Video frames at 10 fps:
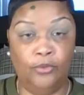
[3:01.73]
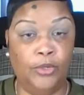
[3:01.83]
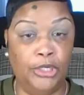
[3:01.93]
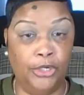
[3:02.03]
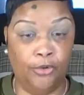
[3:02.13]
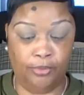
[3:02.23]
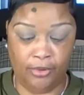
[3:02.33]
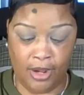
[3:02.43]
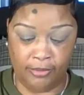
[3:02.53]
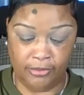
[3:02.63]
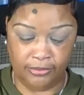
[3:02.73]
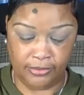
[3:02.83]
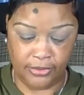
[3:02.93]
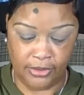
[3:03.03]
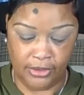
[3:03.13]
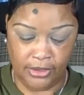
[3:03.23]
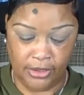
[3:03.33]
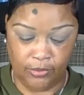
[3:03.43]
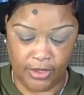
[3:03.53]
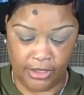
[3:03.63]
with no problem.
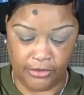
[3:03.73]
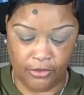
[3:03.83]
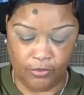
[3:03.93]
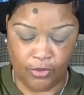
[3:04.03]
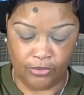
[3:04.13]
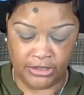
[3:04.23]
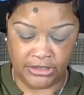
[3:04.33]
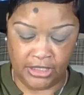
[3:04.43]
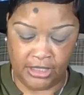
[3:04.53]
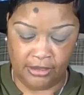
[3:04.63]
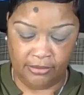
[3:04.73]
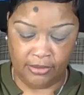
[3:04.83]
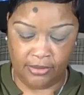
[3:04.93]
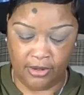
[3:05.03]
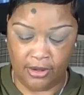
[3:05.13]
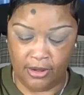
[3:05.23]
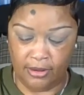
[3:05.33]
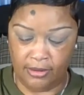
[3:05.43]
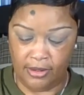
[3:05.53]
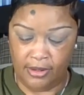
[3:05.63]
What I don't want is any
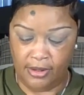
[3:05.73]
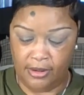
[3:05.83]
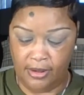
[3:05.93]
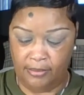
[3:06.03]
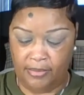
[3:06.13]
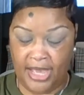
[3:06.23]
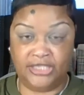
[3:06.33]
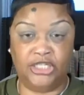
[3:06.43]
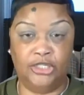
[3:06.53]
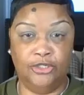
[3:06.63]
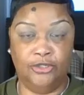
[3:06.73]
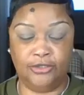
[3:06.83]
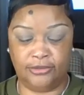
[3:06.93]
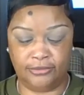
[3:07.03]
patchy look